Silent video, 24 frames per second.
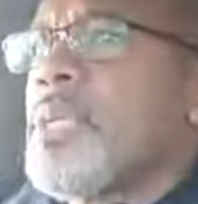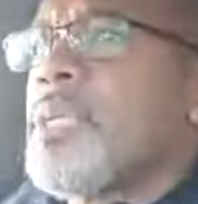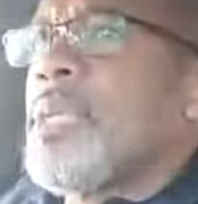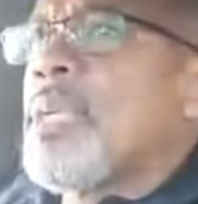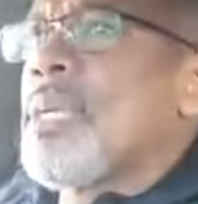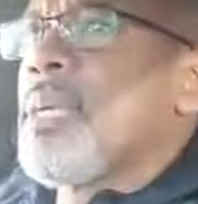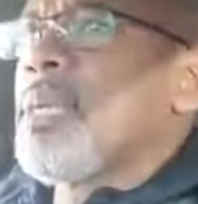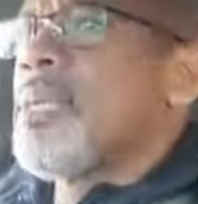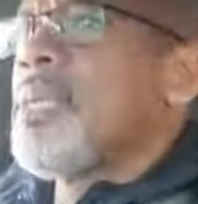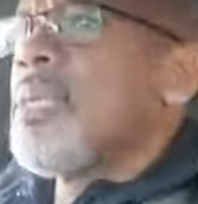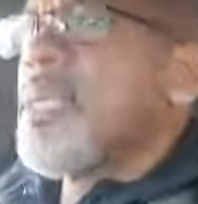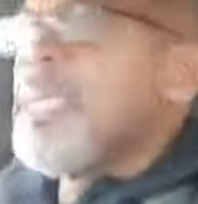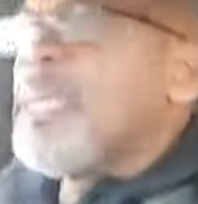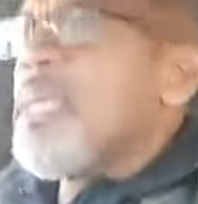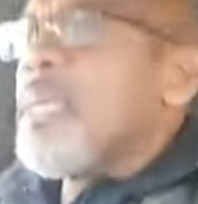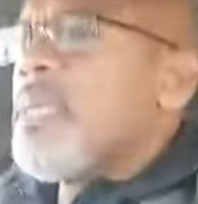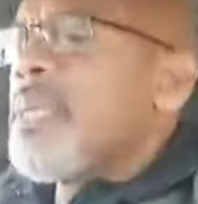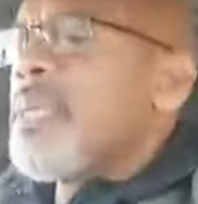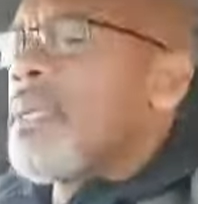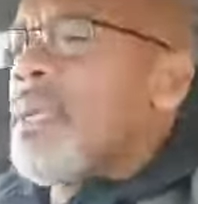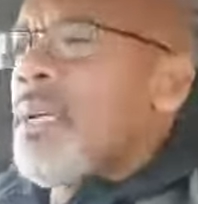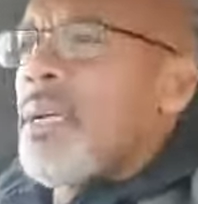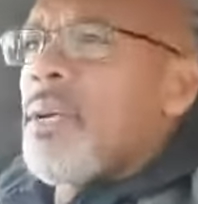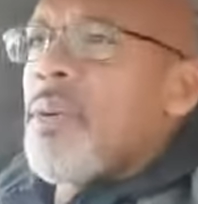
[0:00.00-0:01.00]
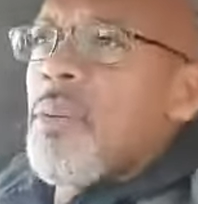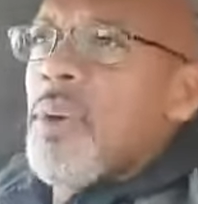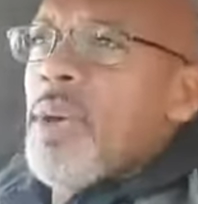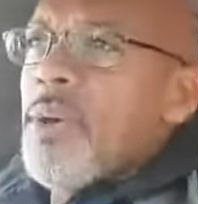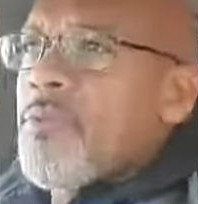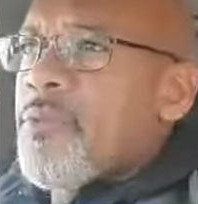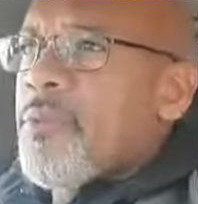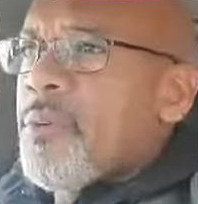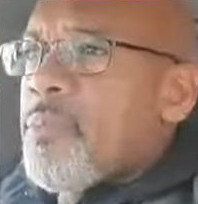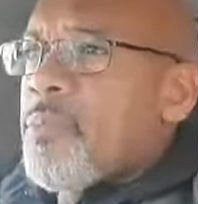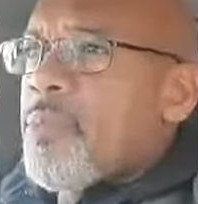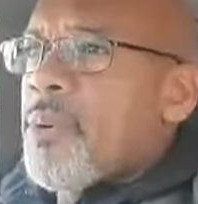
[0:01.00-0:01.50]
to get
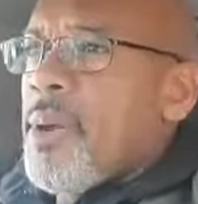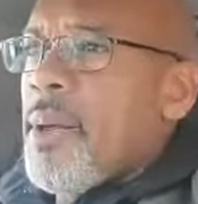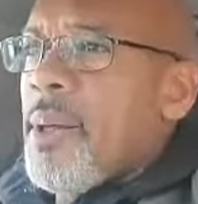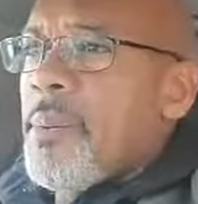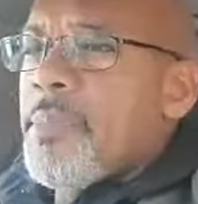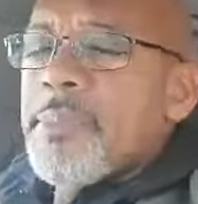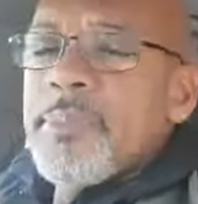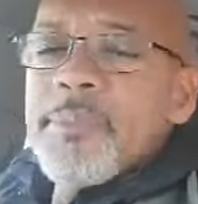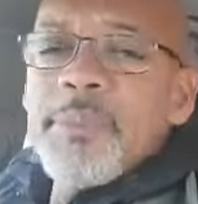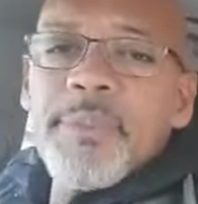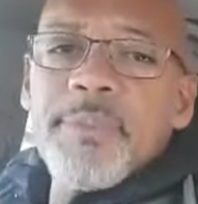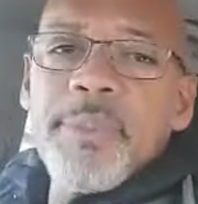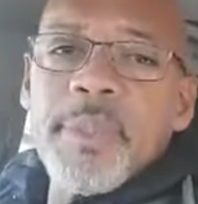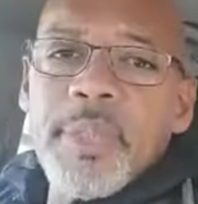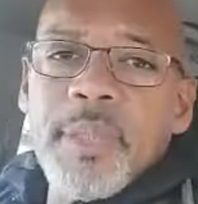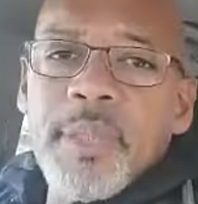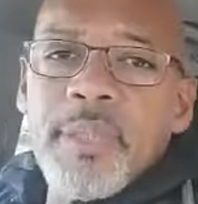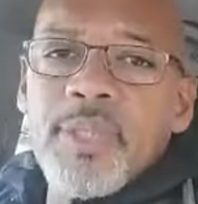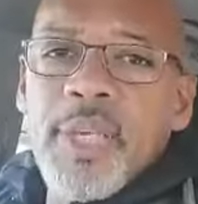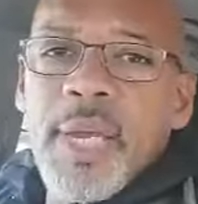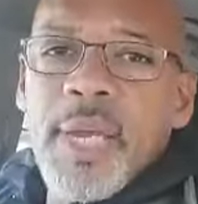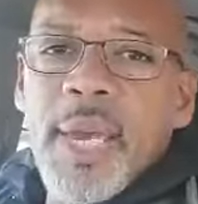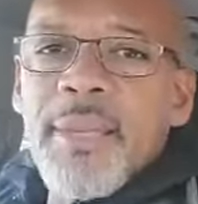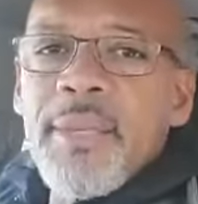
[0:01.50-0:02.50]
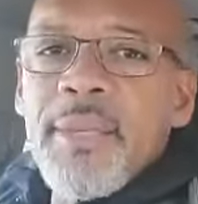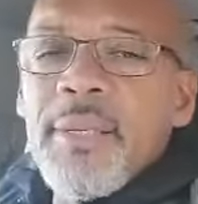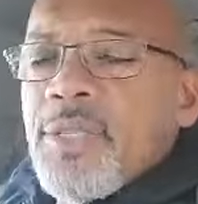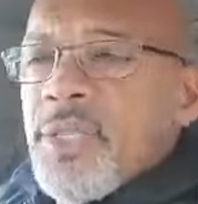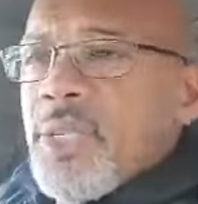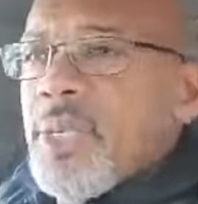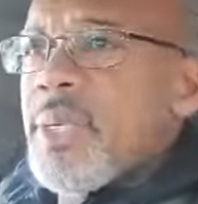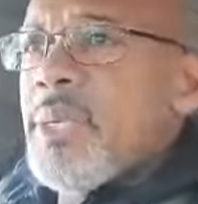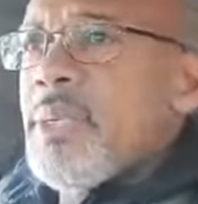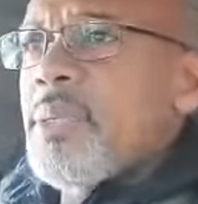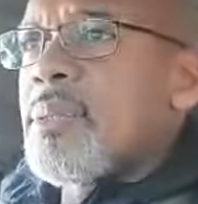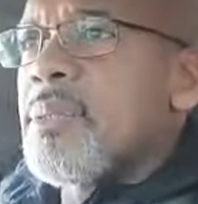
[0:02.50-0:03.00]
away from problems, but the
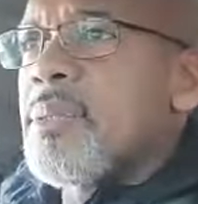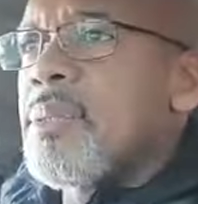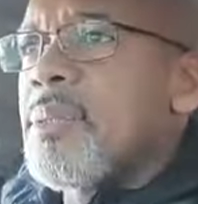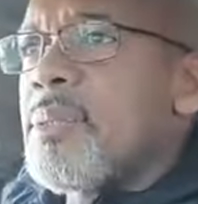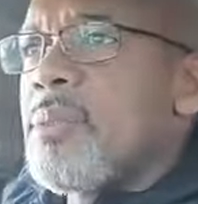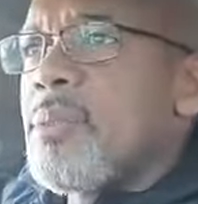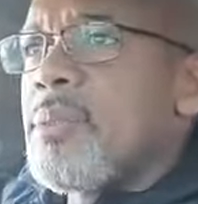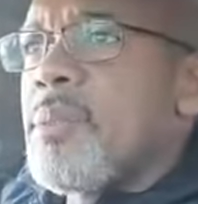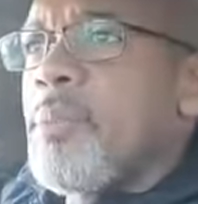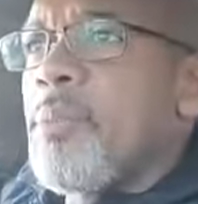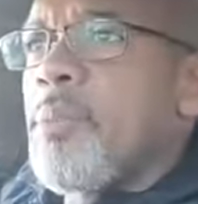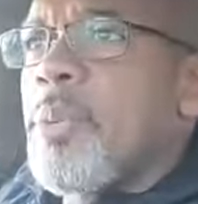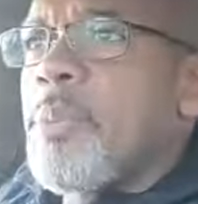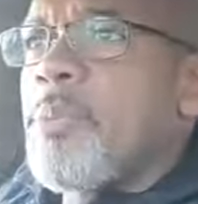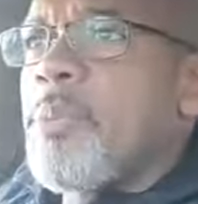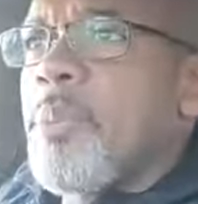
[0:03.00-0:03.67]
challenge is to be